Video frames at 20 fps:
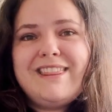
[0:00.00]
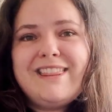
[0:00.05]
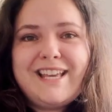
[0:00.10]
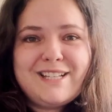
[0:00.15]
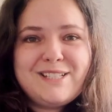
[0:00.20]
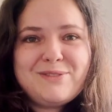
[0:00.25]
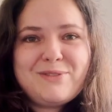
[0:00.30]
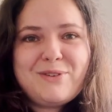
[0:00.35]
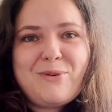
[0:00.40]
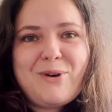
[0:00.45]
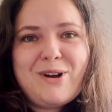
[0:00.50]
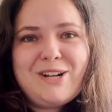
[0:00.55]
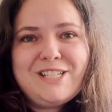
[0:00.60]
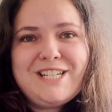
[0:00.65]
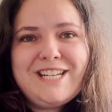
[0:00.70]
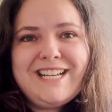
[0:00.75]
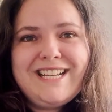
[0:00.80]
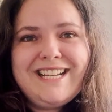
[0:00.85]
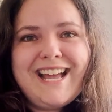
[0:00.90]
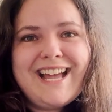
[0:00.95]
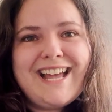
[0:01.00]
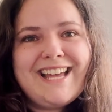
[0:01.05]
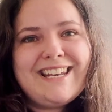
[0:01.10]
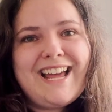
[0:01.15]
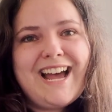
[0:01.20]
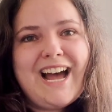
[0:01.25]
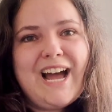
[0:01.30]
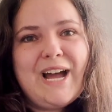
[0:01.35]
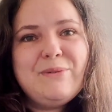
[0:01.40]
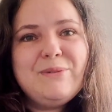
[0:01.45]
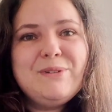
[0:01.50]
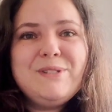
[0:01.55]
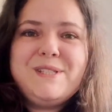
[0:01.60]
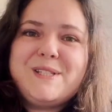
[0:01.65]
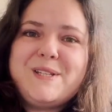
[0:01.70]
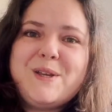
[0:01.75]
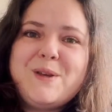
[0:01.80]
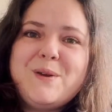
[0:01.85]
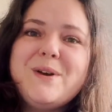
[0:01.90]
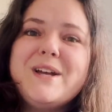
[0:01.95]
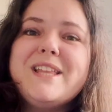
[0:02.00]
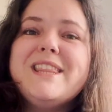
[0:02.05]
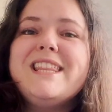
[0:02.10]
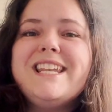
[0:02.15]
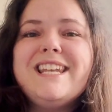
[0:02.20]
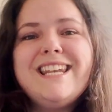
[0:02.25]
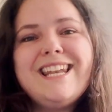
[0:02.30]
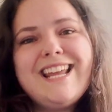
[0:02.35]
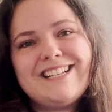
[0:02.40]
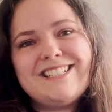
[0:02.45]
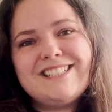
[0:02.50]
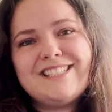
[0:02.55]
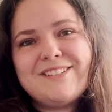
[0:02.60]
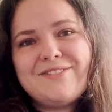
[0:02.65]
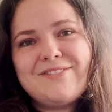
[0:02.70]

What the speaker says: Thanks for watching, and I will see you in the next